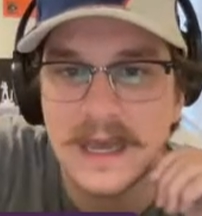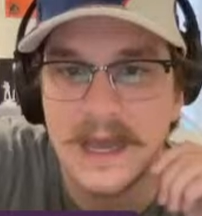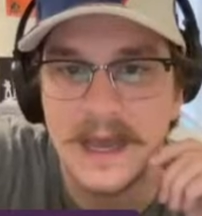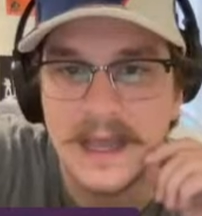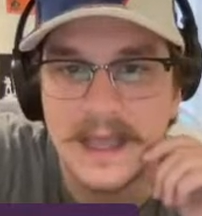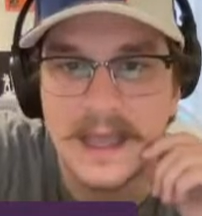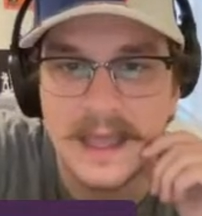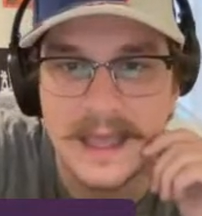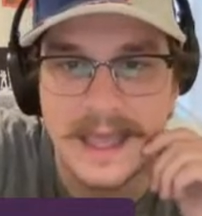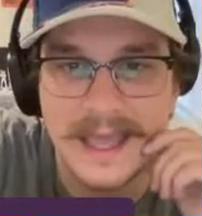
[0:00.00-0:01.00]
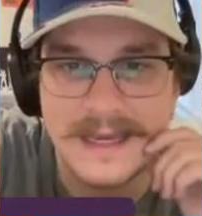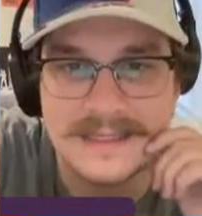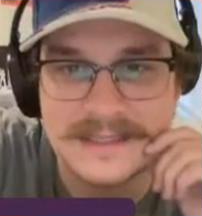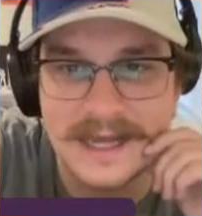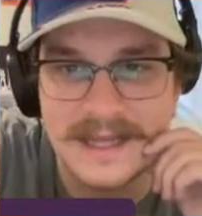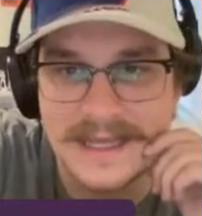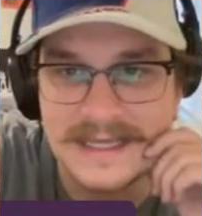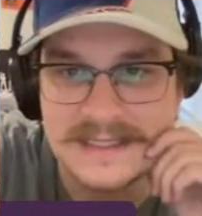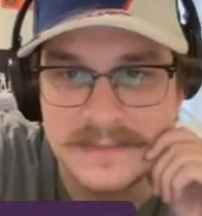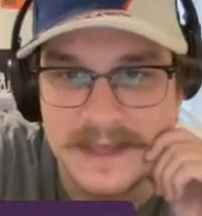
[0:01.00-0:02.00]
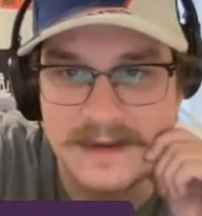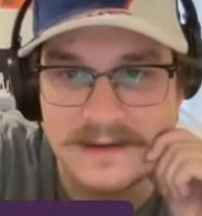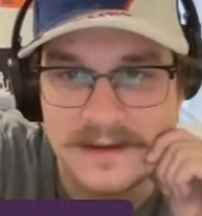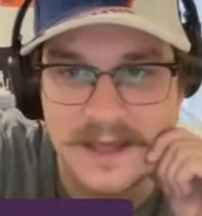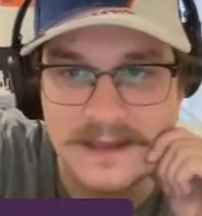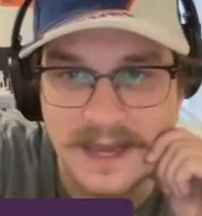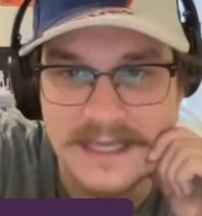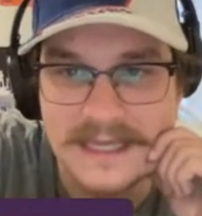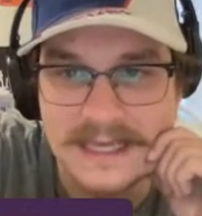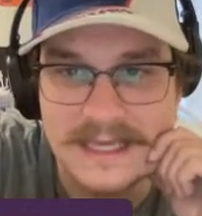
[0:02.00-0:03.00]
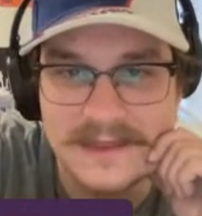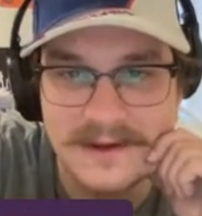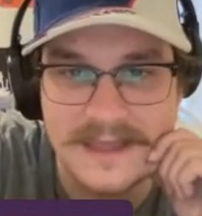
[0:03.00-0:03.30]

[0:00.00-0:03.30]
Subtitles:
And it's not like he's been unlucky either.